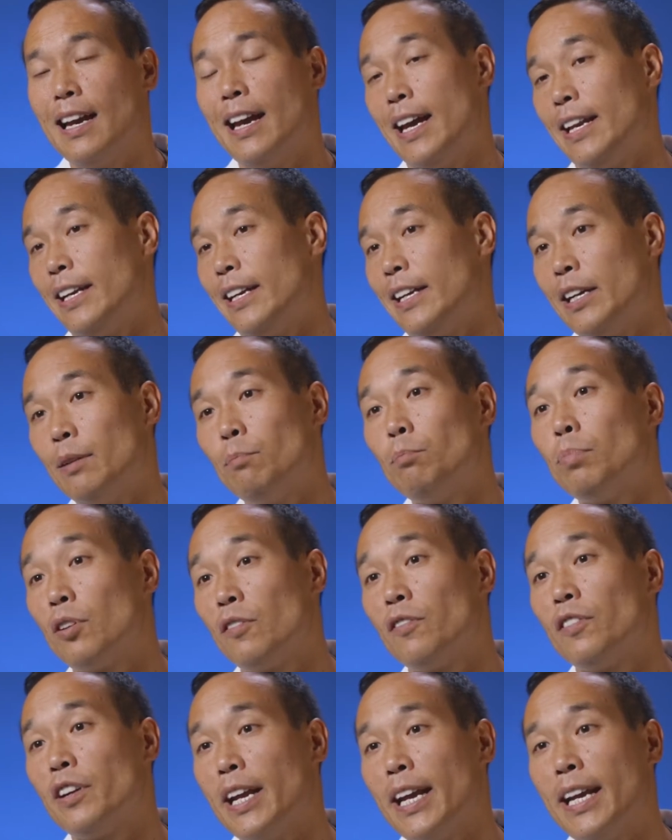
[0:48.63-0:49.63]
In an
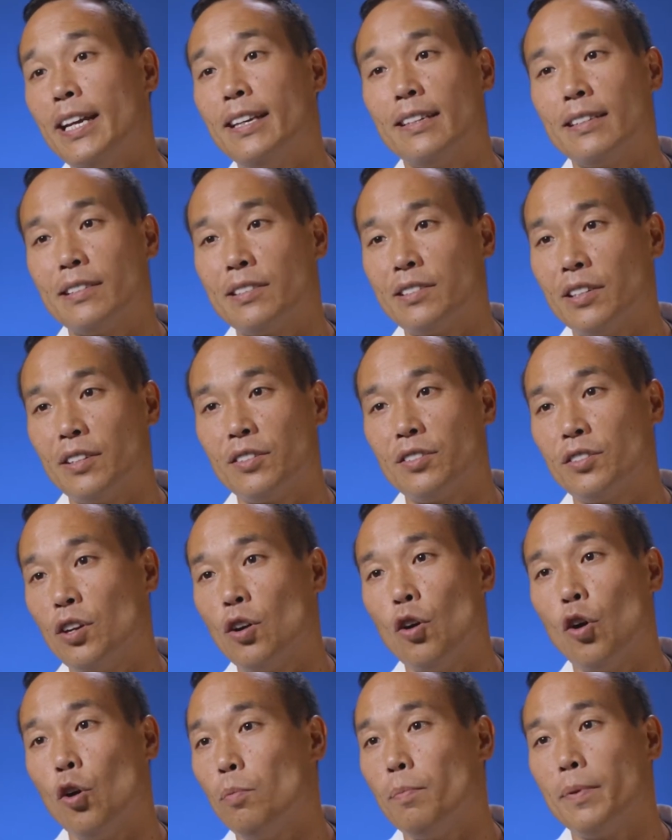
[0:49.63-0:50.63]
imperforate anus, there's
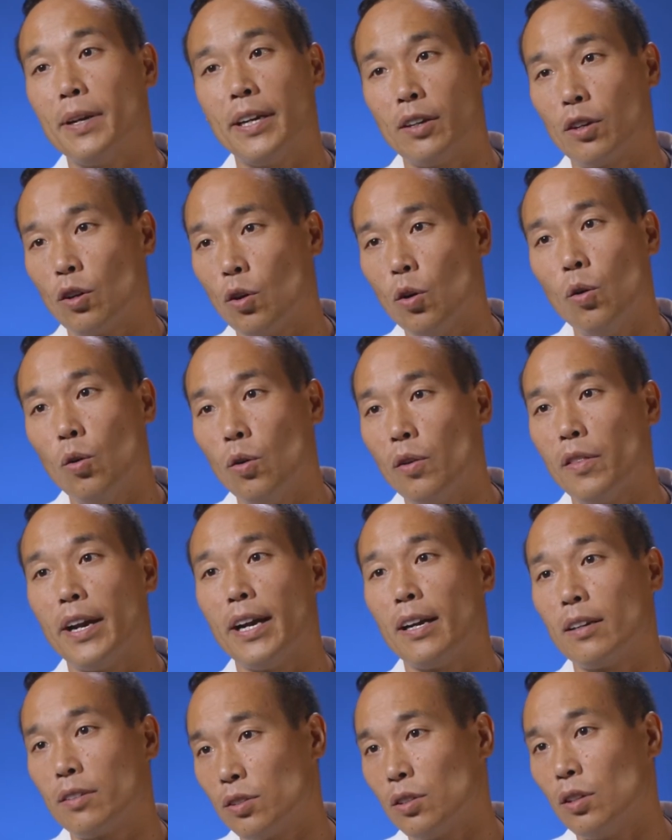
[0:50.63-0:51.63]
no opening or hole
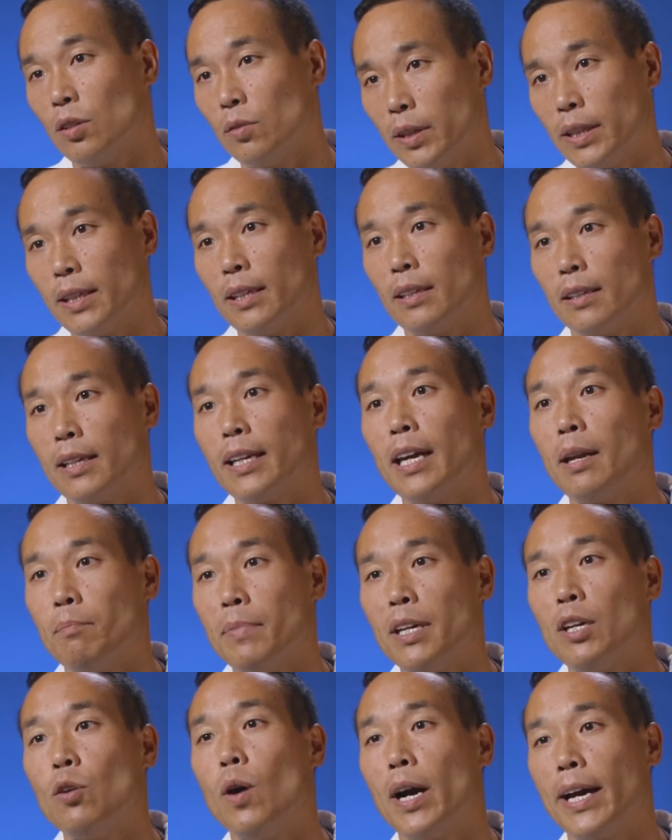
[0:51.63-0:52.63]
there, so it can
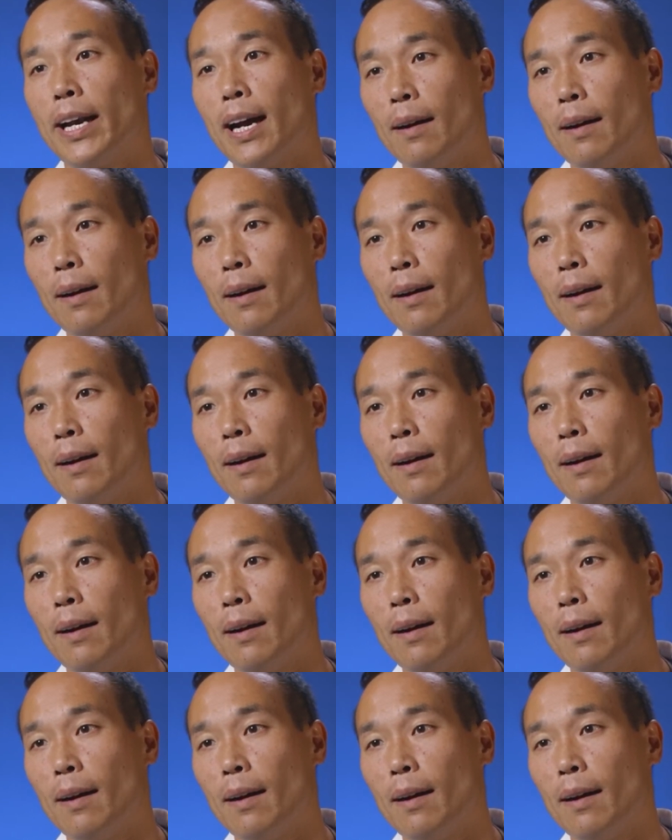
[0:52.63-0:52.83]
be quite